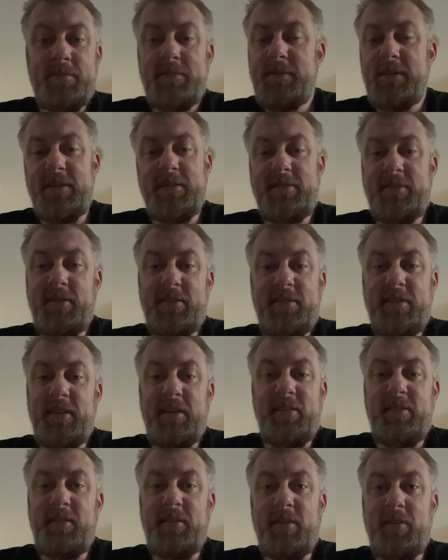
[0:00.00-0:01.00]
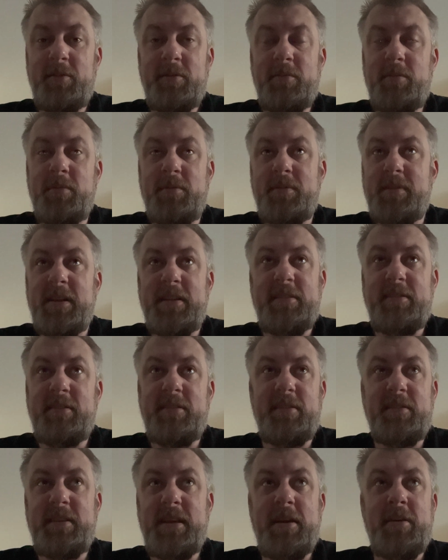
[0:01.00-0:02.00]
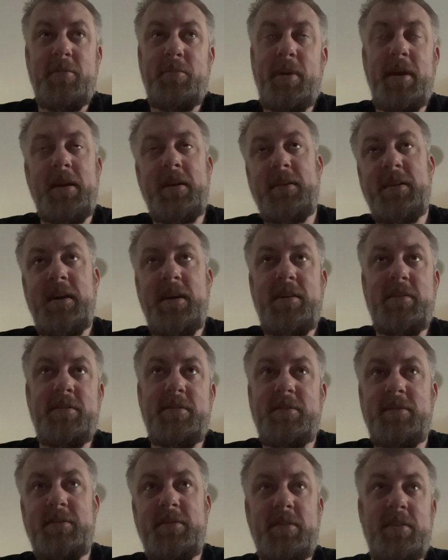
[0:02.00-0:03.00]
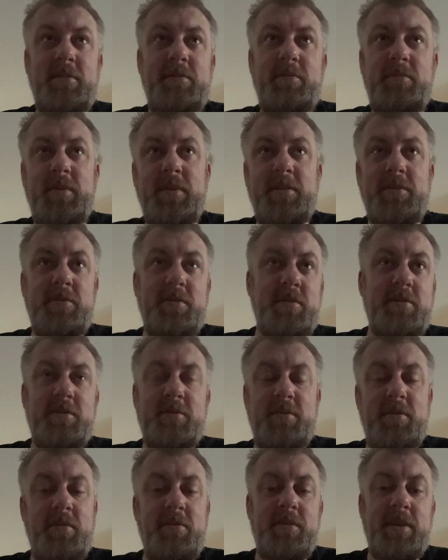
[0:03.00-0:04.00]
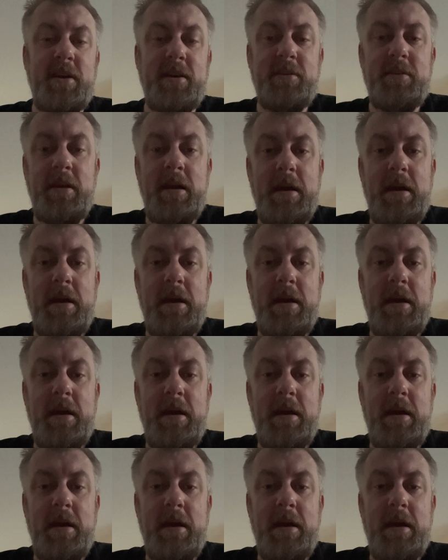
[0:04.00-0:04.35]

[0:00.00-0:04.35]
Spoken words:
There's just the excuse, well, that's just how it panned out, and we couldn't control that.